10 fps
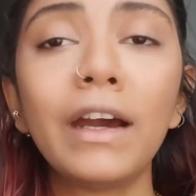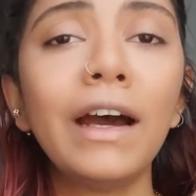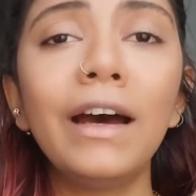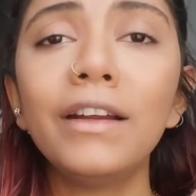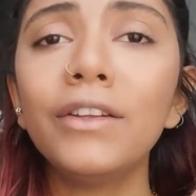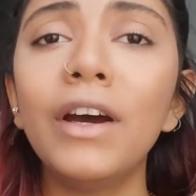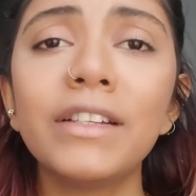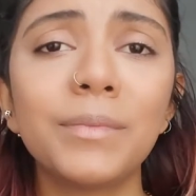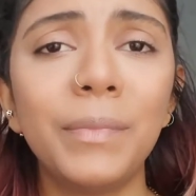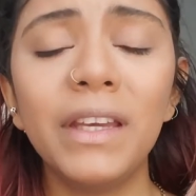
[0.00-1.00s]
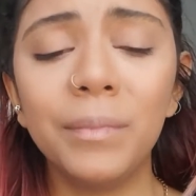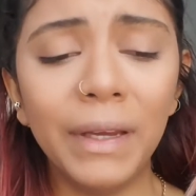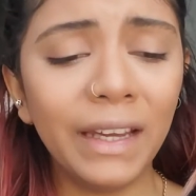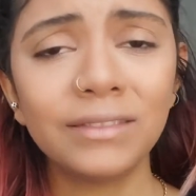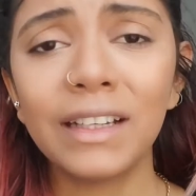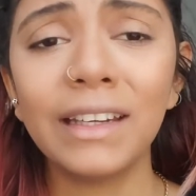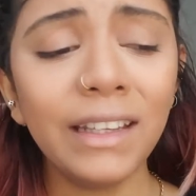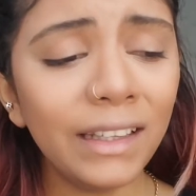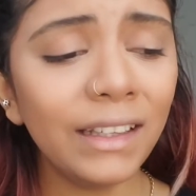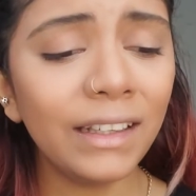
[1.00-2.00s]
I don't know how to speak, man. I
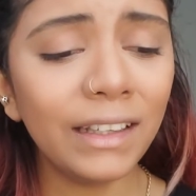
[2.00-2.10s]
need